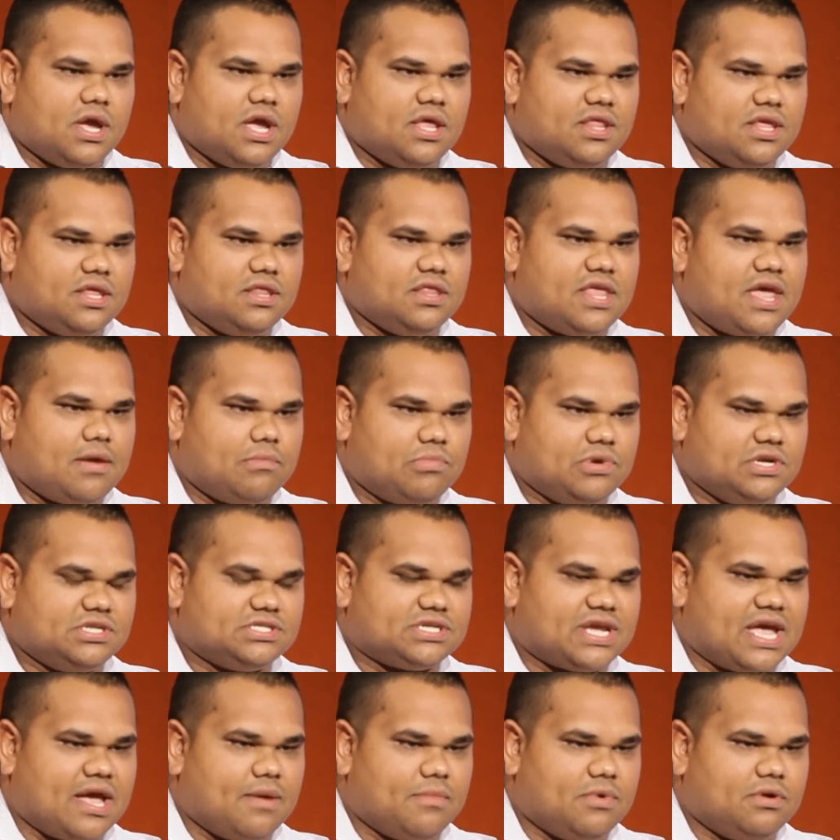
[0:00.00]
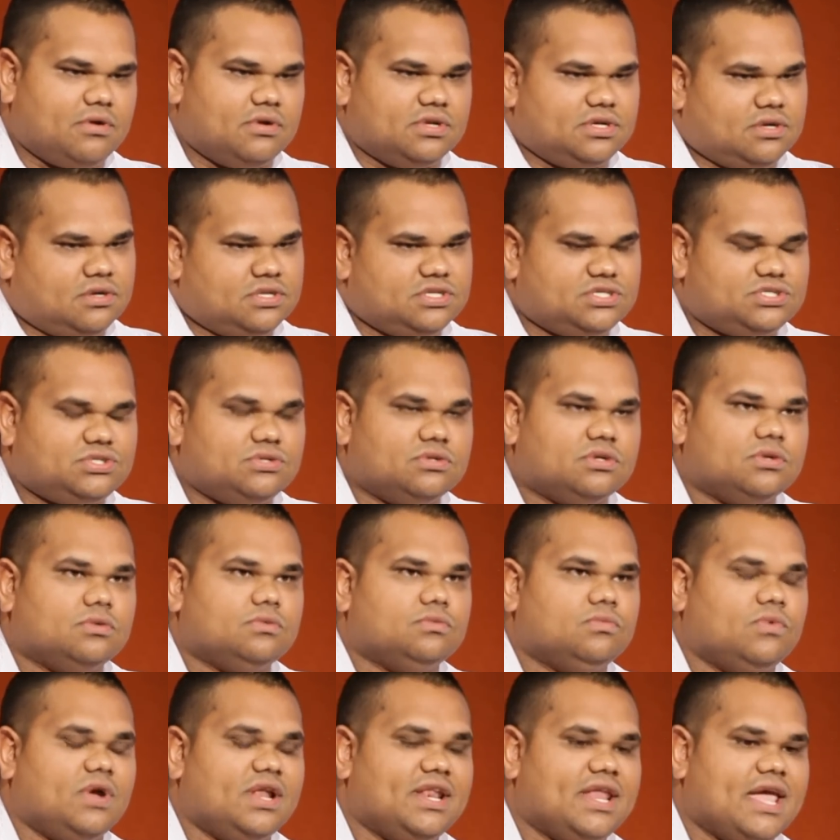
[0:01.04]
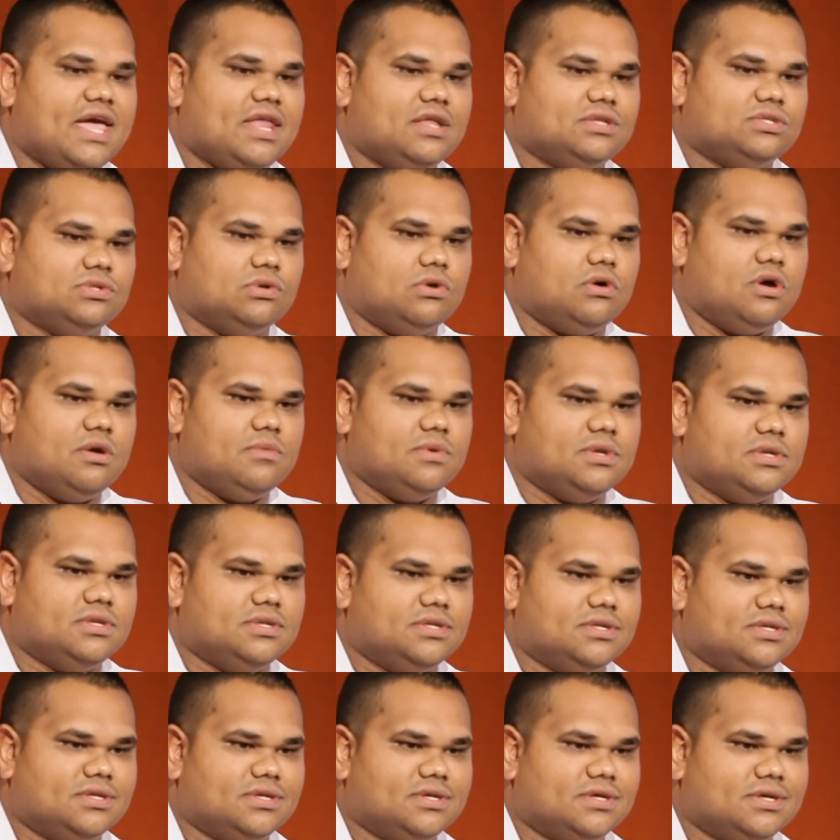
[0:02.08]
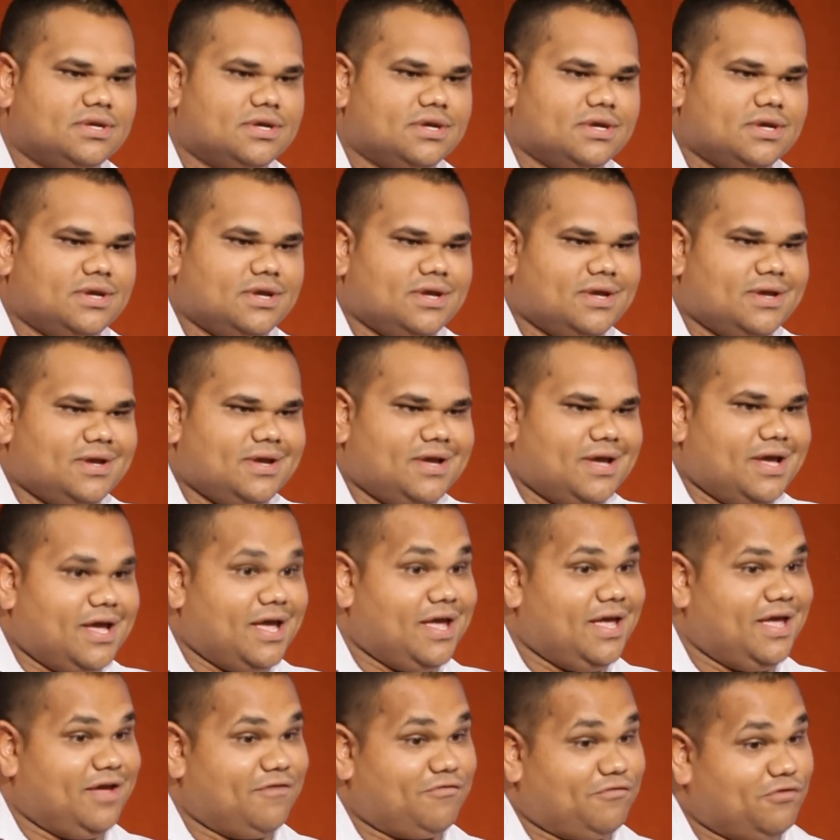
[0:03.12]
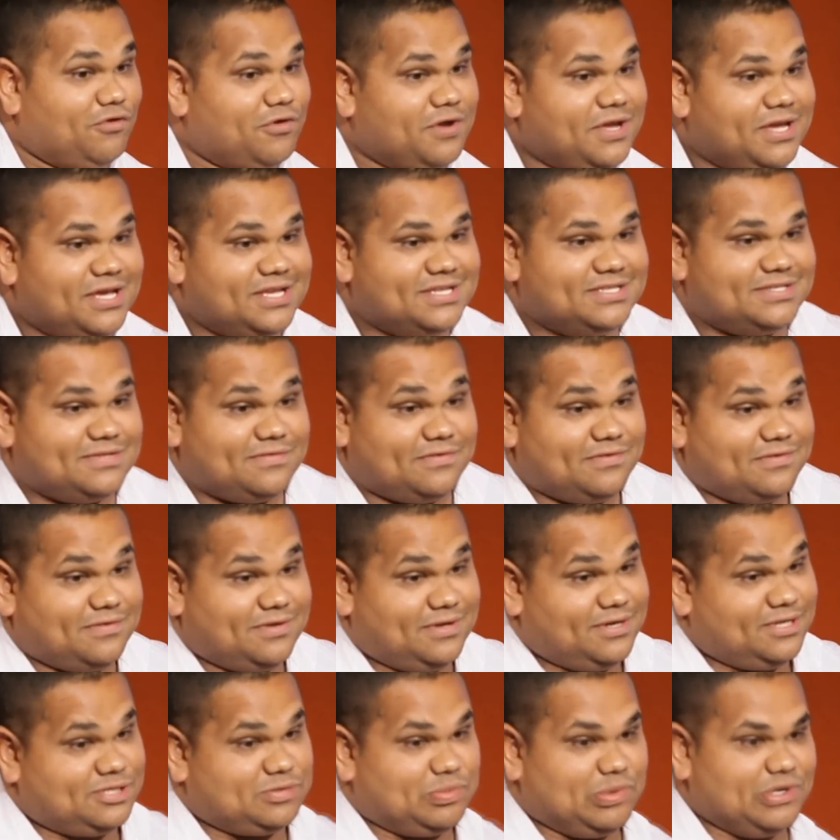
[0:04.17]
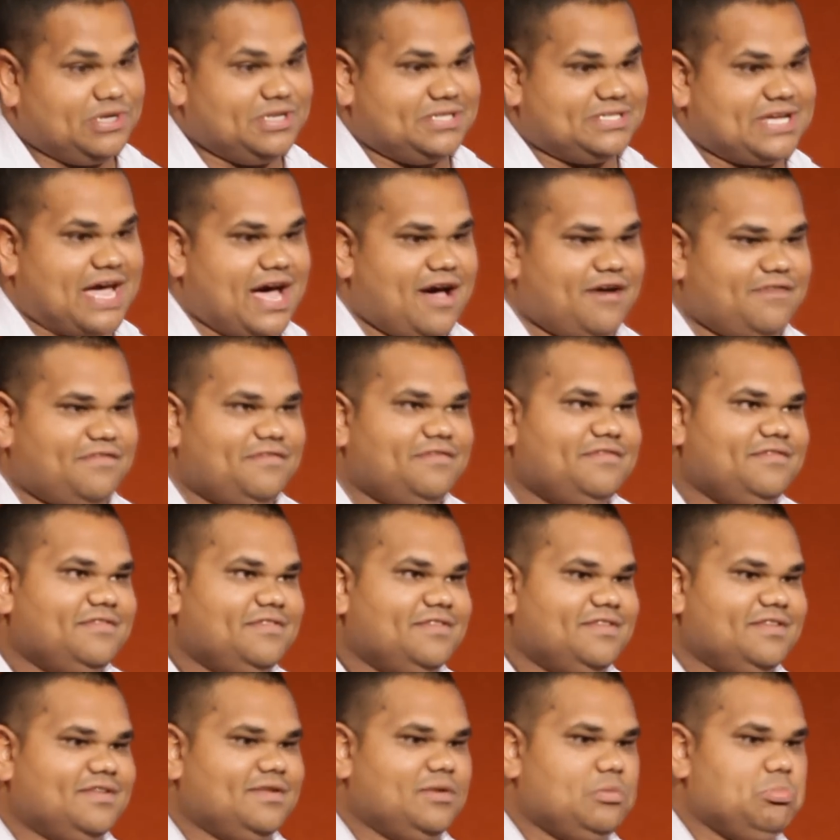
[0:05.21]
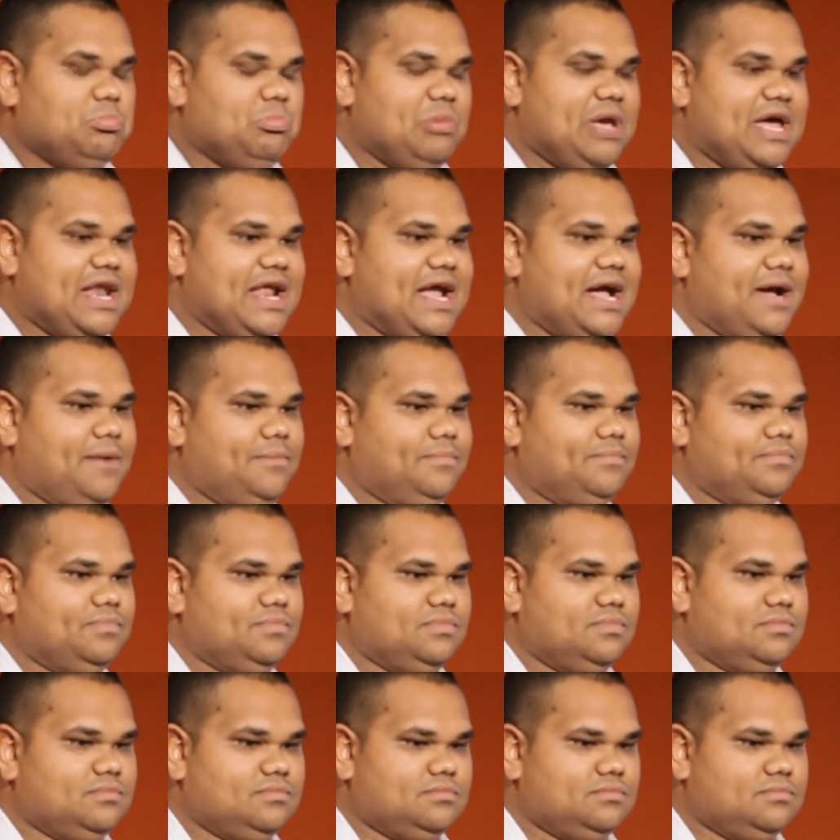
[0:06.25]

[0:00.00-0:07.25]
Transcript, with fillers: and then that bridge coming. I, I just took it one day at a time, and yeah, four years it's pretty tough, but um,